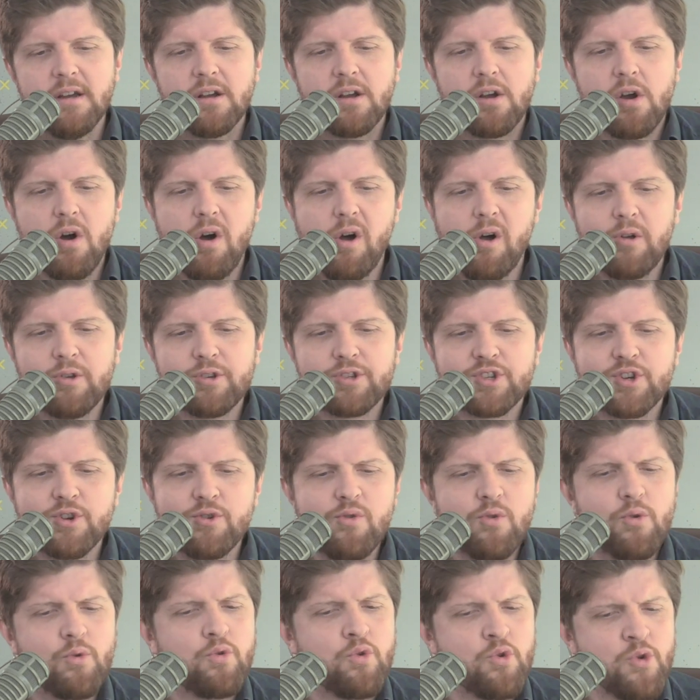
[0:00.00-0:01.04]
calls
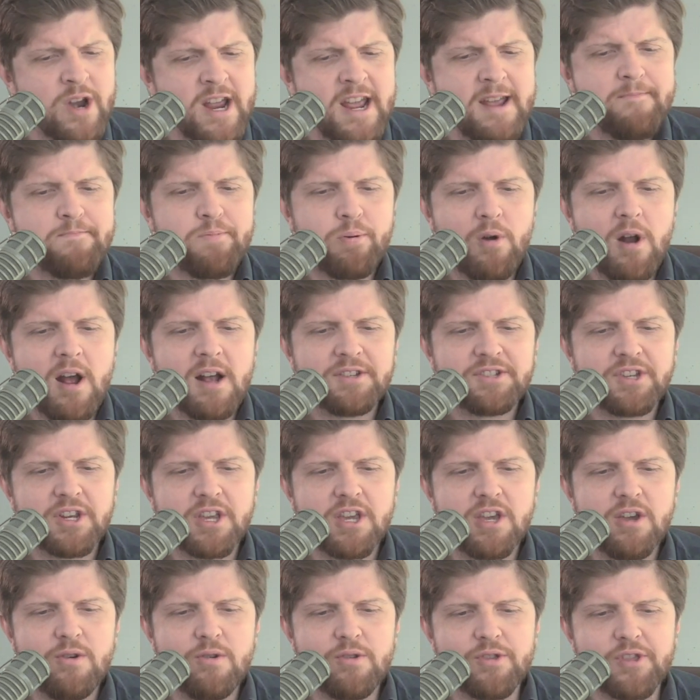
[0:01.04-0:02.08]
to re
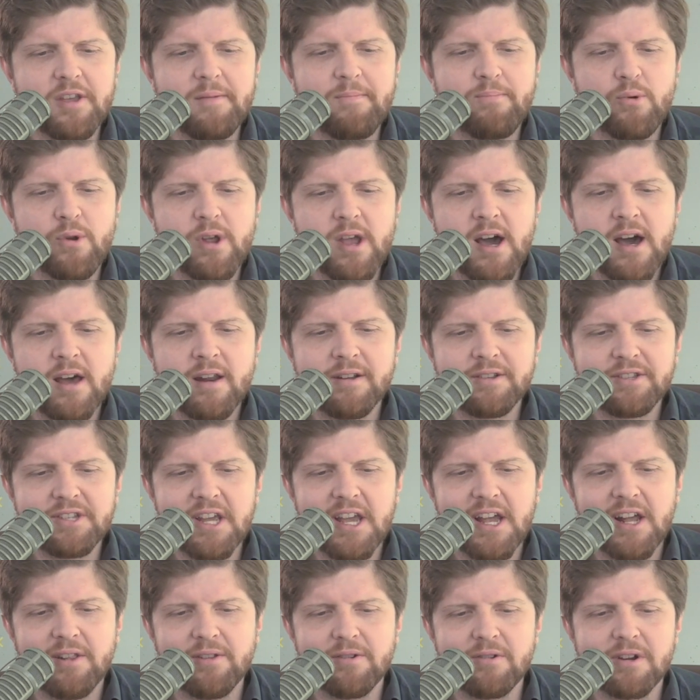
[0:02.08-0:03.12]
prosecute the Breonna
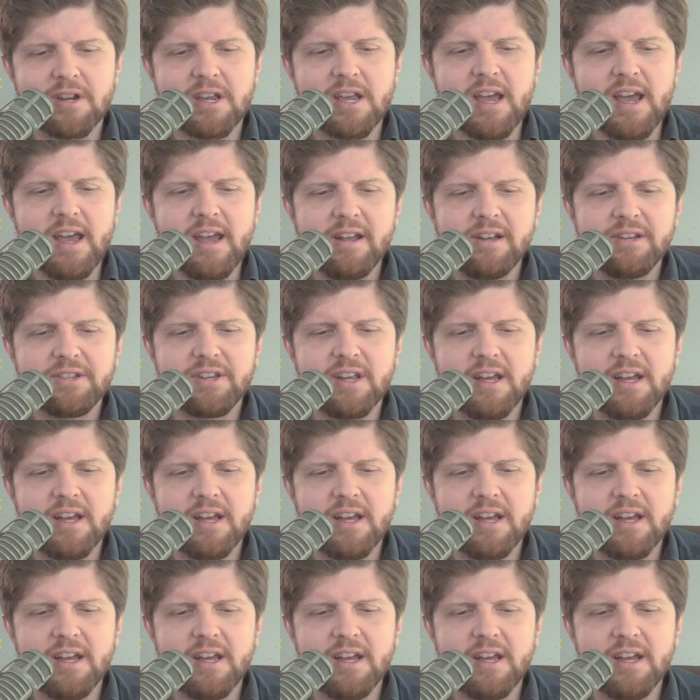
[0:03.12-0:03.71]
Taylor case,